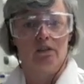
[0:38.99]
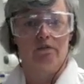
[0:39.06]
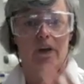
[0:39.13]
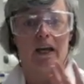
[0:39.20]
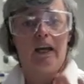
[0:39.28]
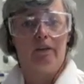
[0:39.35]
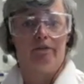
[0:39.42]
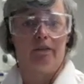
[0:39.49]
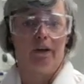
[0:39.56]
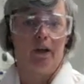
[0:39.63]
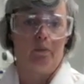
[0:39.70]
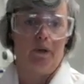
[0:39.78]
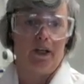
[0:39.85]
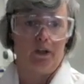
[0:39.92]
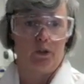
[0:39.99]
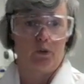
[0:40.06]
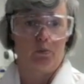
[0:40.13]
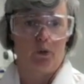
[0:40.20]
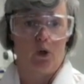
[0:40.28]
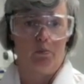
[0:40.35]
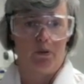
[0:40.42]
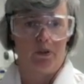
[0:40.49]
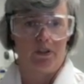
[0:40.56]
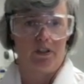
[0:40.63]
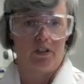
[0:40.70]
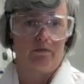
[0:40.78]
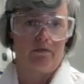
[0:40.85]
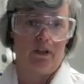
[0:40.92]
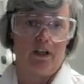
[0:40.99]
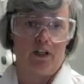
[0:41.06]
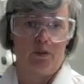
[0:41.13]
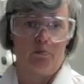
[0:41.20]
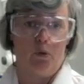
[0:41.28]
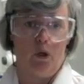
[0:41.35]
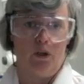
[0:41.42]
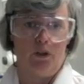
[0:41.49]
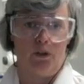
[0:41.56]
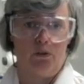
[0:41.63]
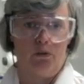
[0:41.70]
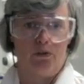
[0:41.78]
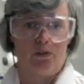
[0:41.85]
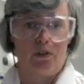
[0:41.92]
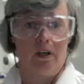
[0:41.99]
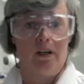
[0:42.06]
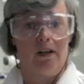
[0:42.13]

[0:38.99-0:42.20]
very fundamental properties of large molecules,